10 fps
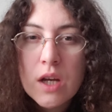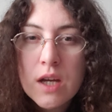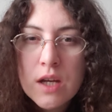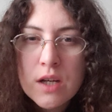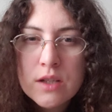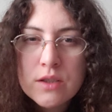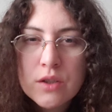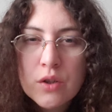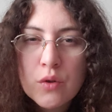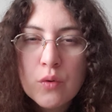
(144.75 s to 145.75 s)
And
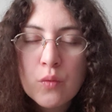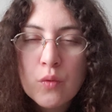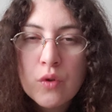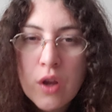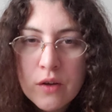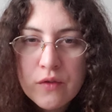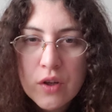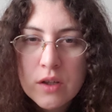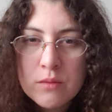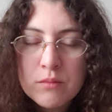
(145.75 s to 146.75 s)
love
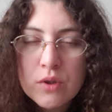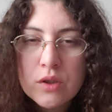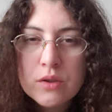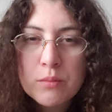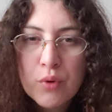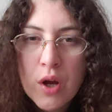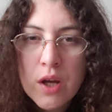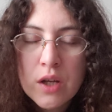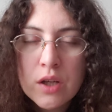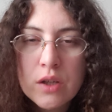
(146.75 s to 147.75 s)
Him,
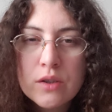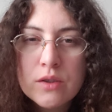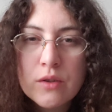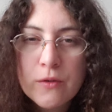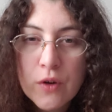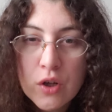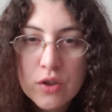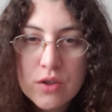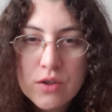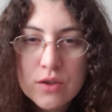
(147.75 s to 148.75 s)
pray
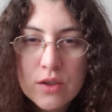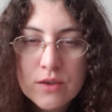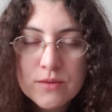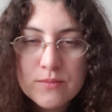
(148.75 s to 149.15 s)
first,